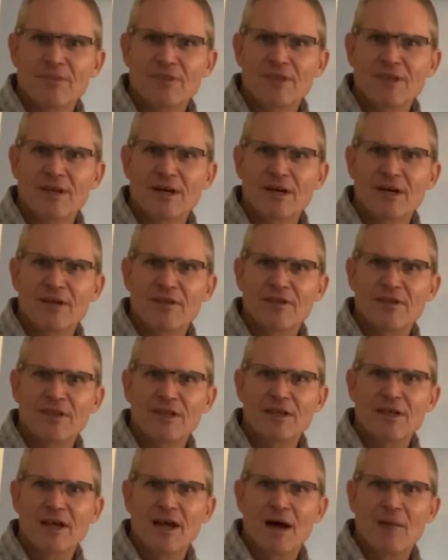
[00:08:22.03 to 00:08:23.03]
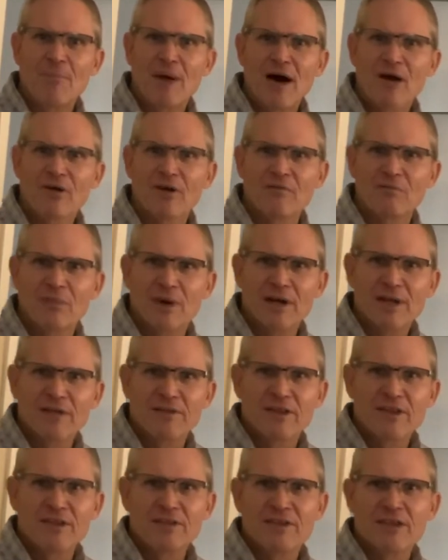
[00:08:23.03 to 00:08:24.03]
The amount of money
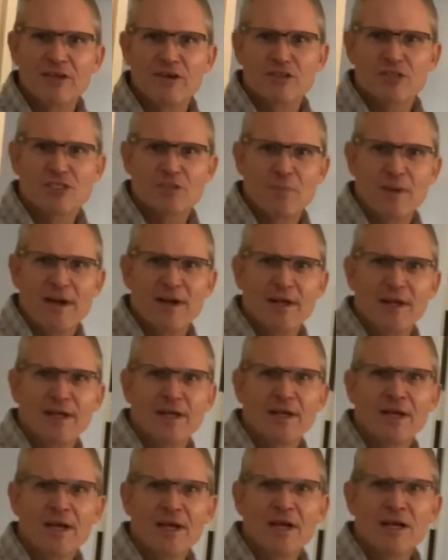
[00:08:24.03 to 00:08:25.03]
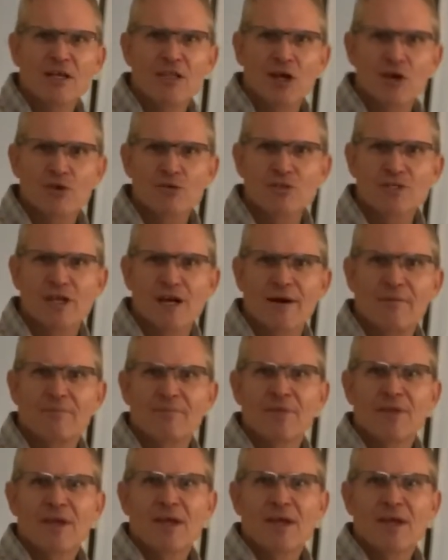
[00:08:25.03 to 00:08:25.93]
that you're spending goes up.